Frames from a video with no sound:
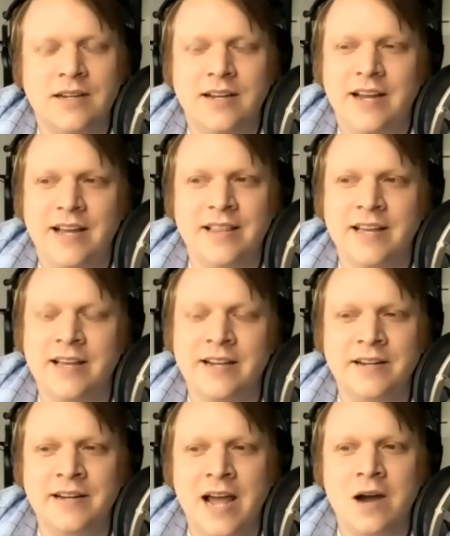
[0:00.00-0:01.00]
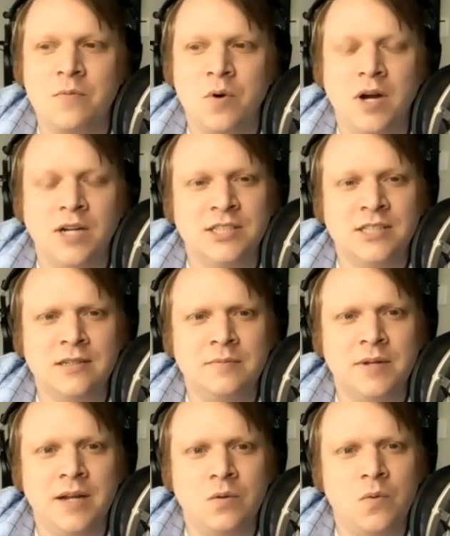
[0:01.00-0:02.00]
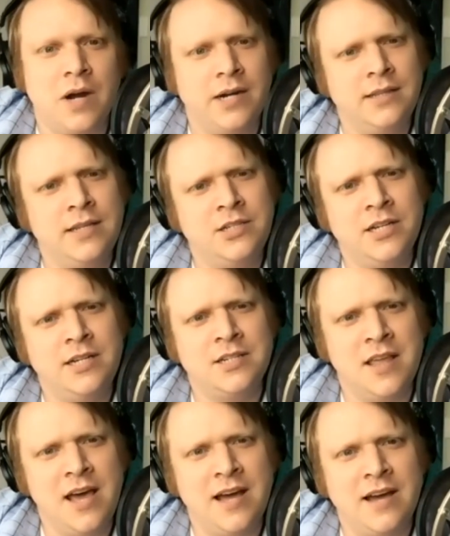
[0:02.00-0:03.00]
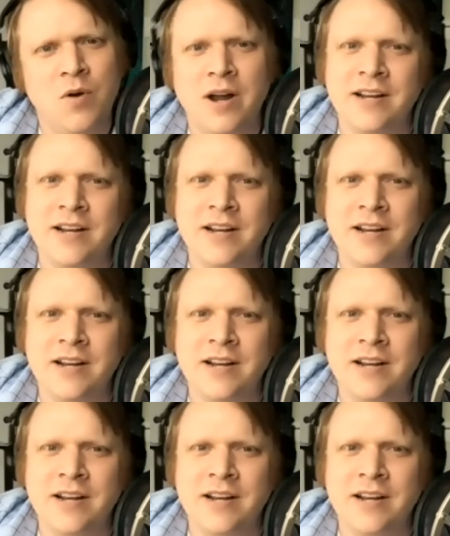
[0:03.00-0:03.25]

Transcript: And then now I'm watching it, and I'm like, why did they change that? Why?